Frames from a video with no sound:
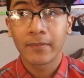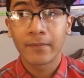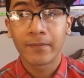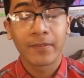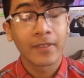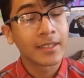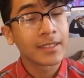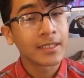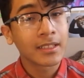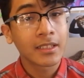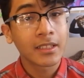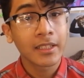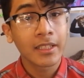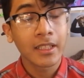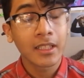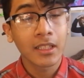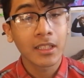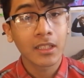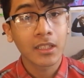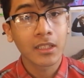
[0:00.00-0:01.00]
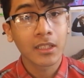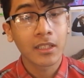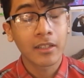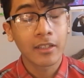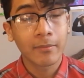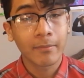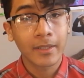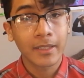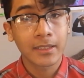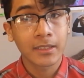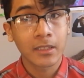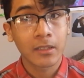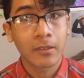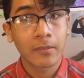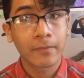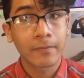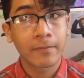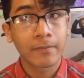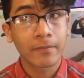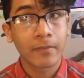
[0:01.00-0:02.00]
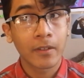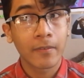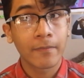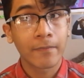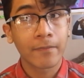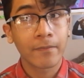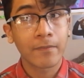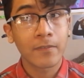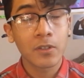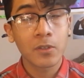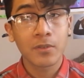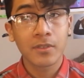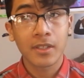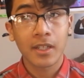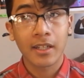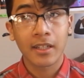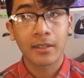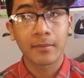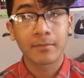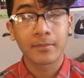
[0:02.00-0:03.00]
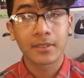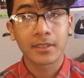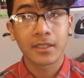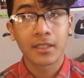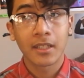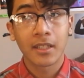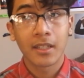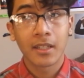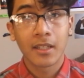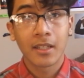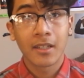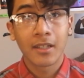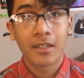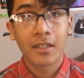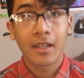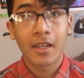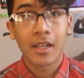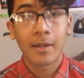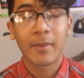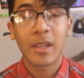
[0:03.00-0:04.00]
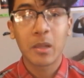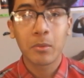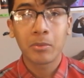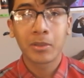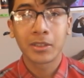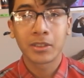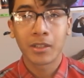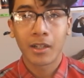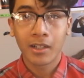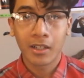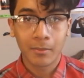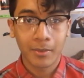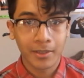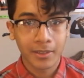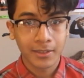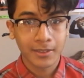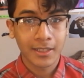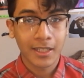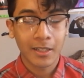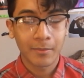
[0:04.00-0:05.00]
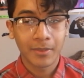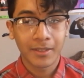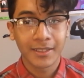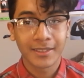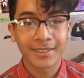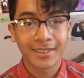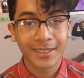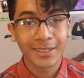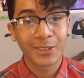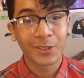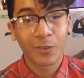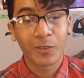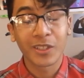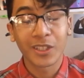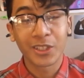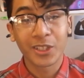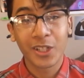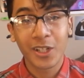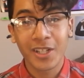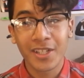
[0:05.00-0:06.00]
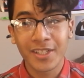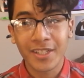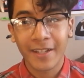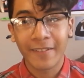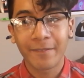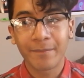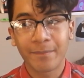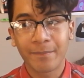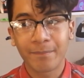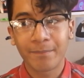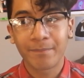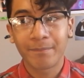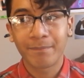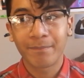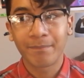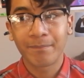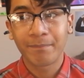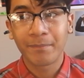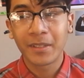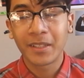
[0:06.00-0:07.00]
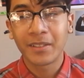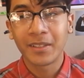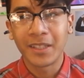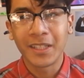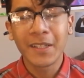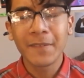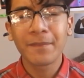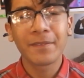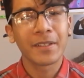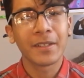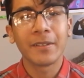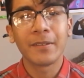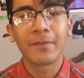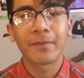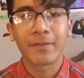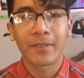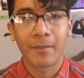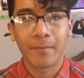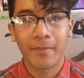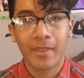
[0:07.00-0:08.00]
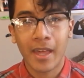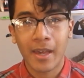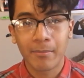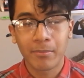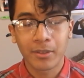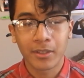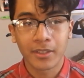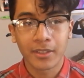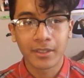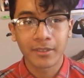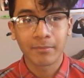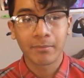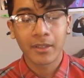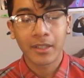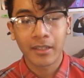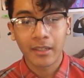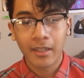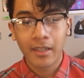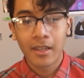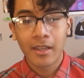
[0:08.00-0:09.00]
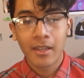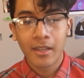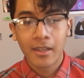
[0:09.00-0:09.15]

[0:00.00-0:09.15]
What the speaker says: physically cut myself a few times, and I'm able to talk about this now because since going to church I've been lifted from that burden. But